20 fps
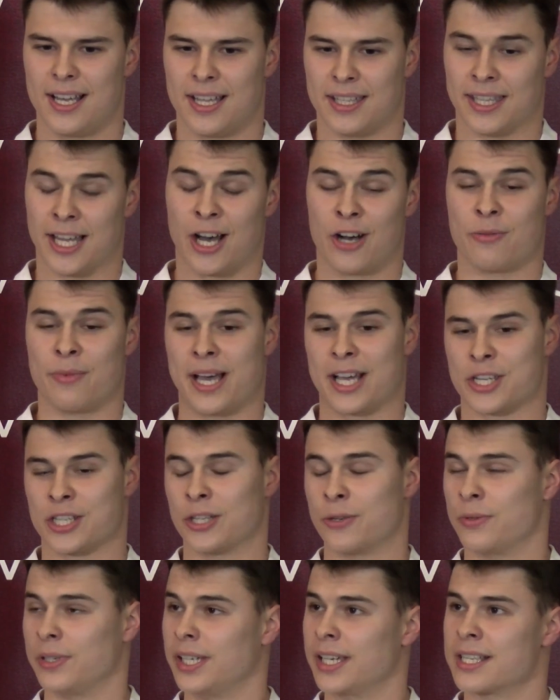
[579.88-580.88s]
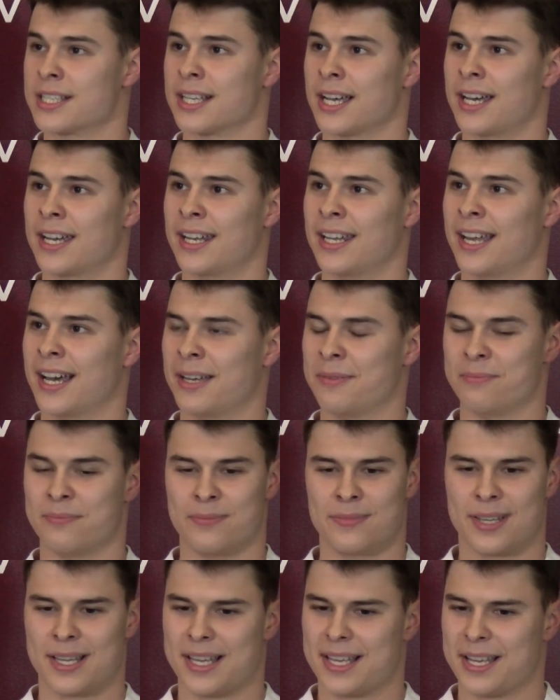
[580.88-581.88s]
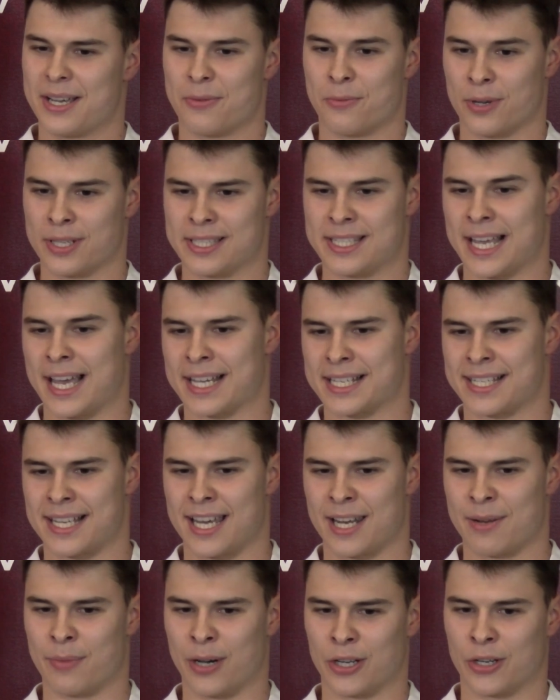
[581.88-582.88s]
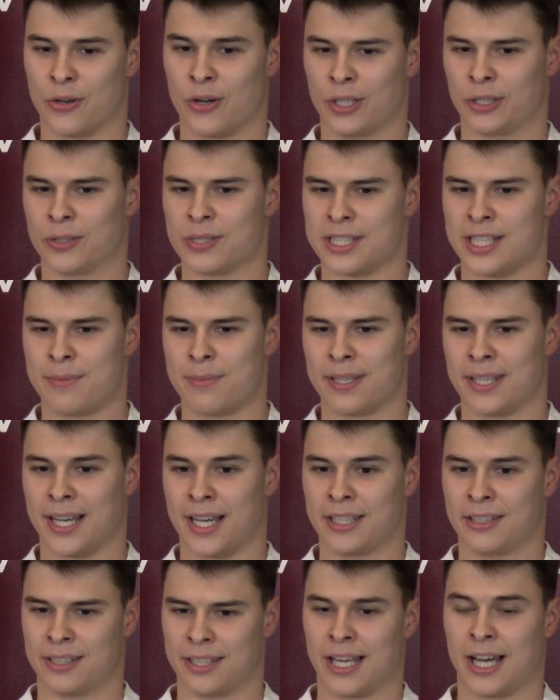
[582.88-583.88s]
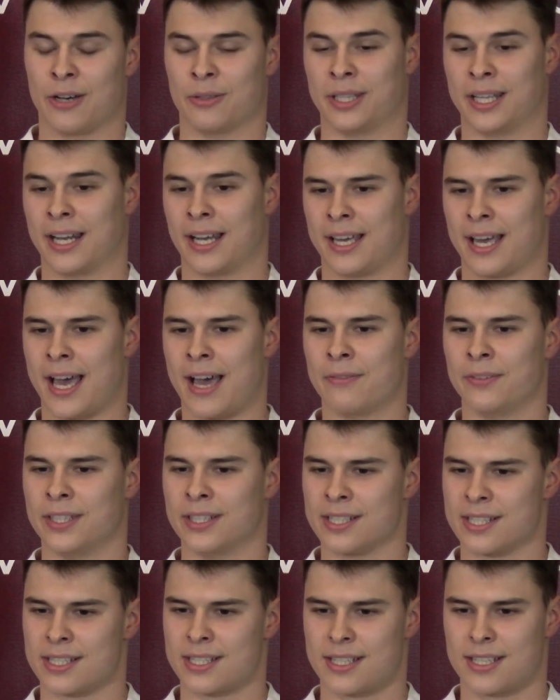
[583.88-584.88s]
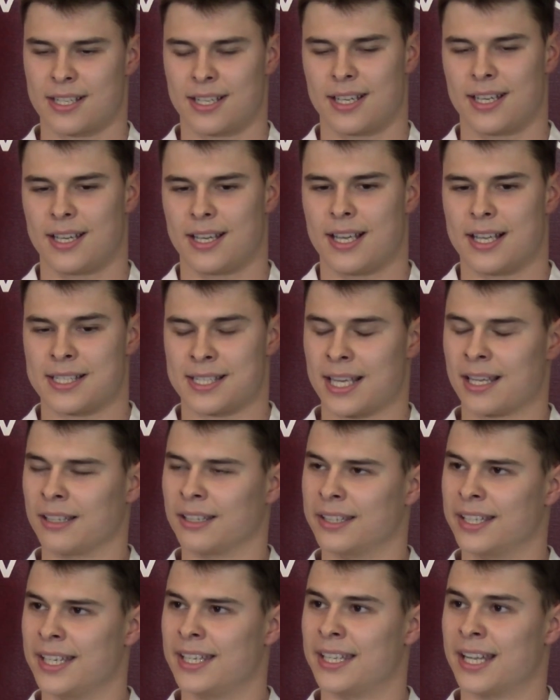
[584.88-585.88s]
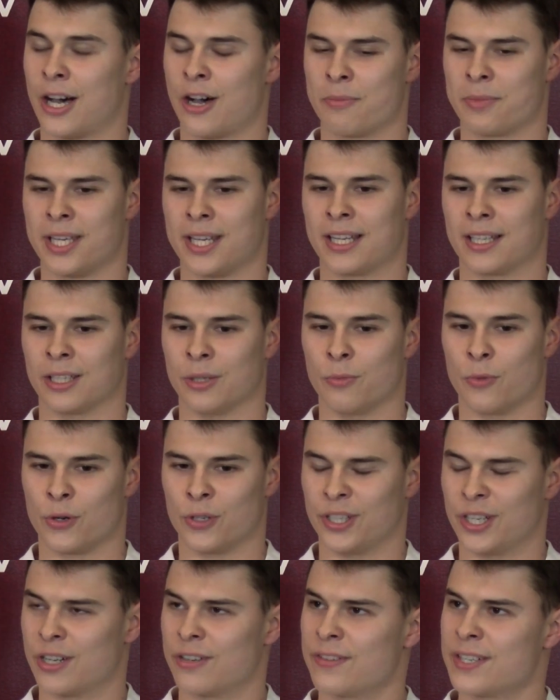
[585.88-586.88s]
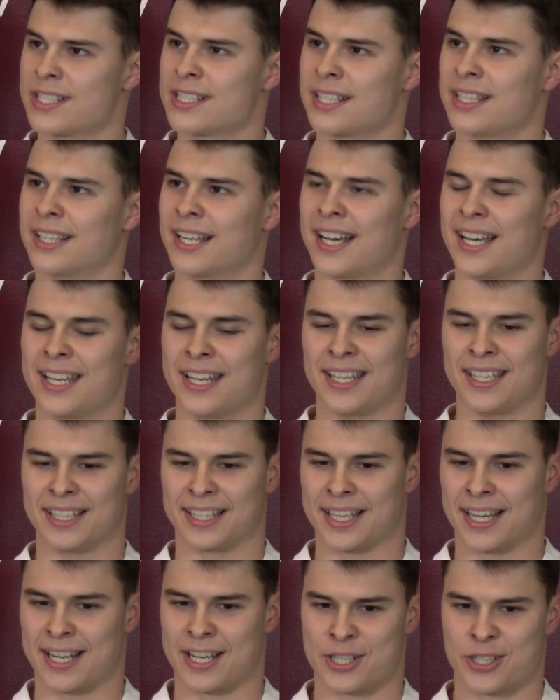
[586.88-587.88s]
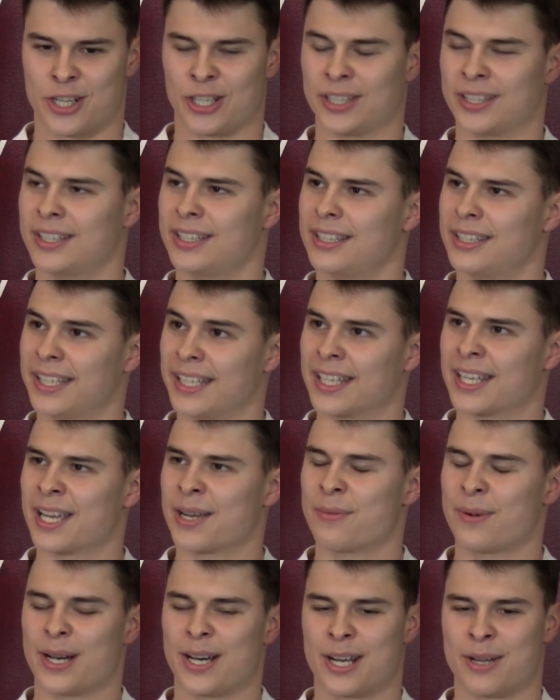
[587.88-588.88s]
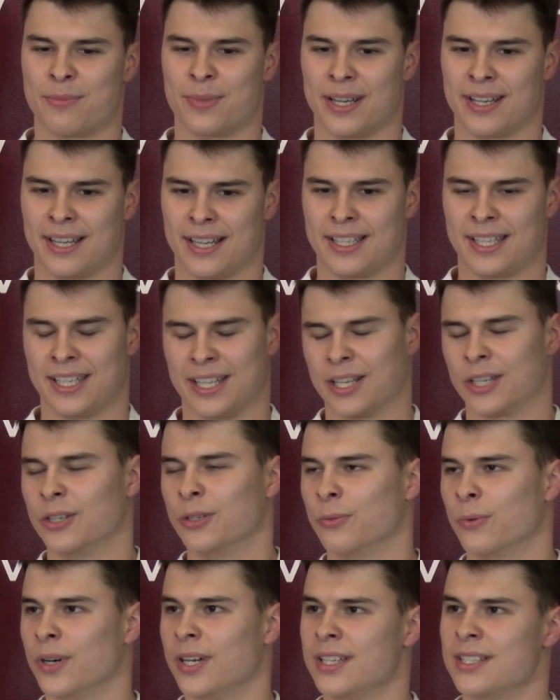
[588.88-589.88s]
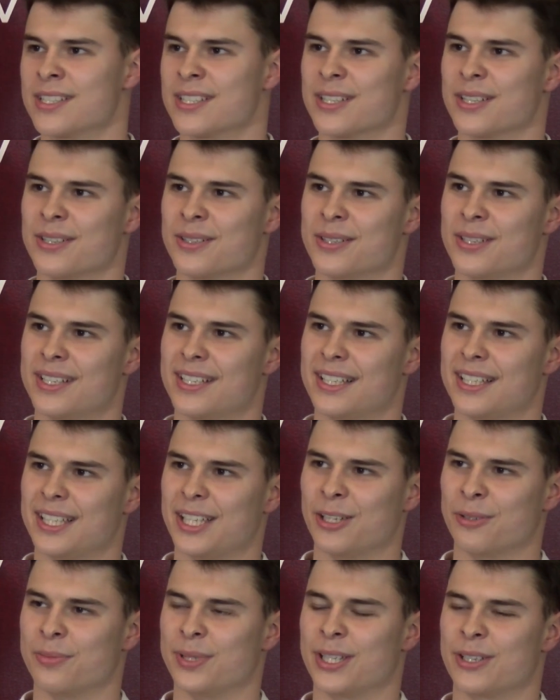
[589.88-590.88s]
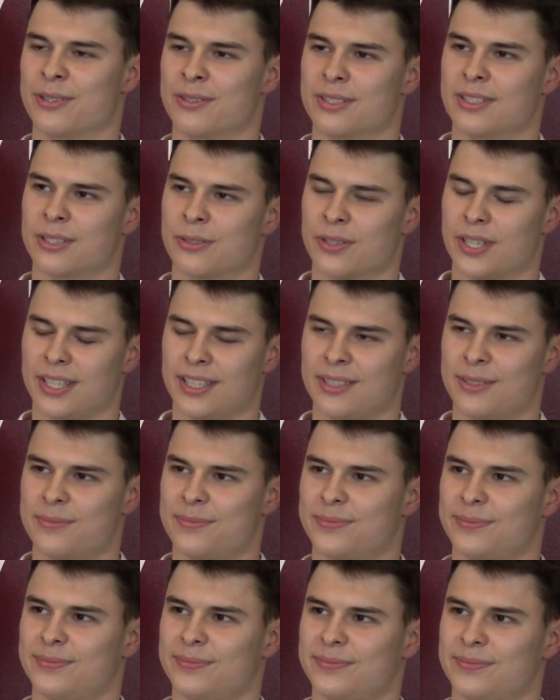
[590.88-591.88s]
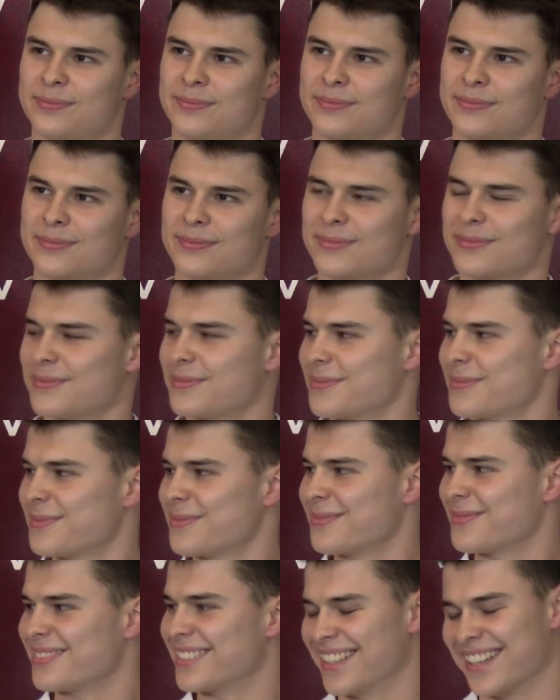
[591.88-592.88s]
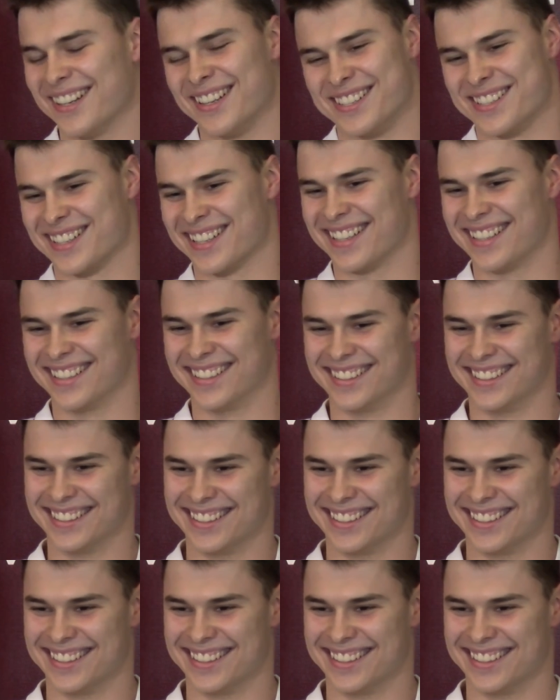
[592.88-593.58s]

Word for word: now I'm actually really excited. And I, what Zach said about going to sleep at night. Now that I have this settled in, now I'm getting a little more nervous at night and kind of start thinking about it, but in a good way. So it'll be great. Sorry about that. No, it's okay.